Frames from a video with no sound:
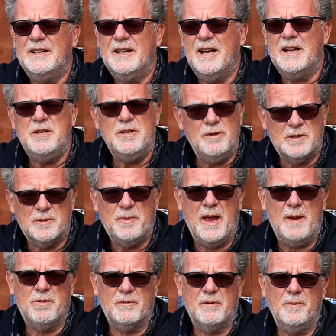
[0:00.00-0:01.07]
a
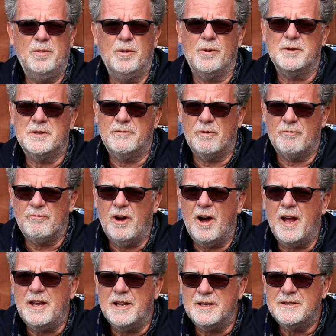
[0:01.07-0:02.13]
newspaper report of a
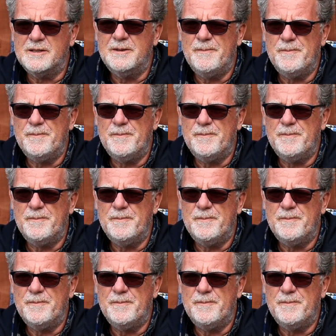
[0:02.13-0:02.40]
riot,